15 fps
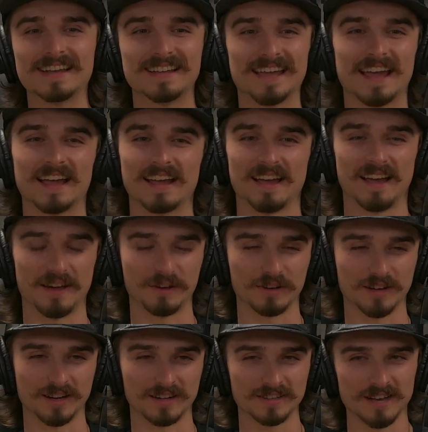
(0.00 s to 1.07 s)
Yeah,
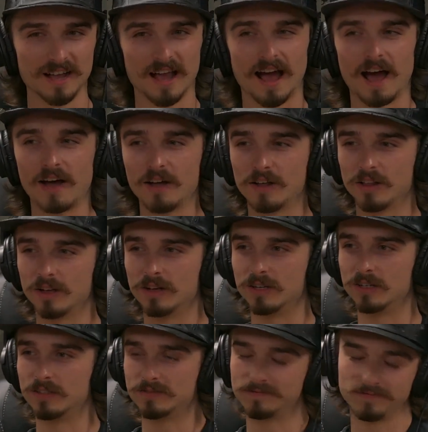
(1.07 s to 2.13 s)
alligators.
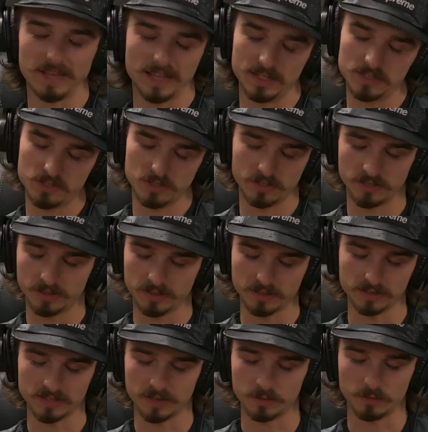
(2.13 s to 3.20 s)
Yeah, there's dirty
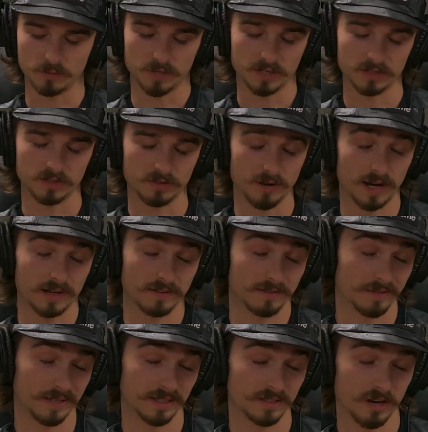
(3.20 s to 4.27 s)
things that we can do. I
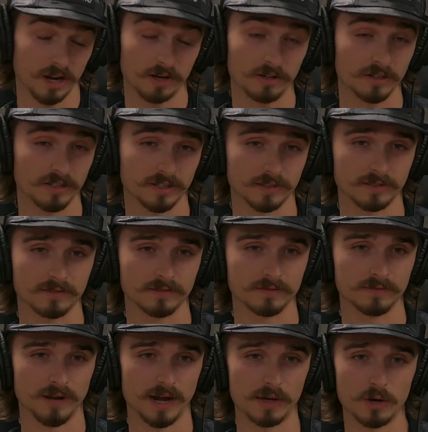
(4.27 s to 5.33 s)
mean, Tiger King.
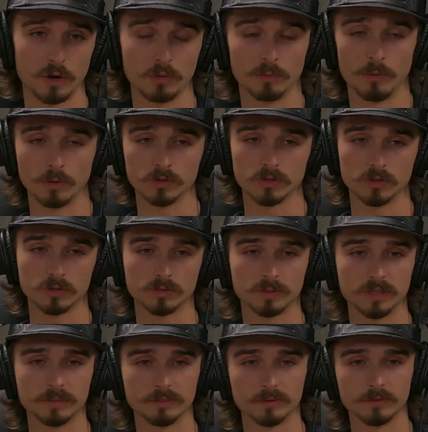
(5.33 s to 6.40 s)
I know most of those
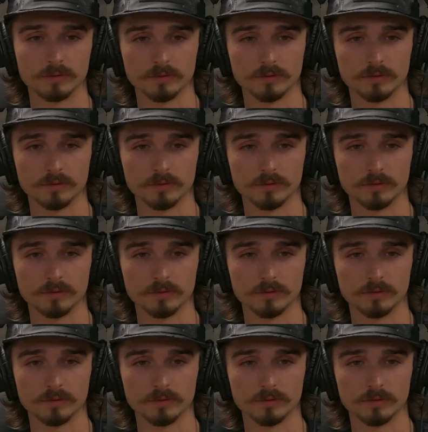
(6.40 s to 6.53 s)
people.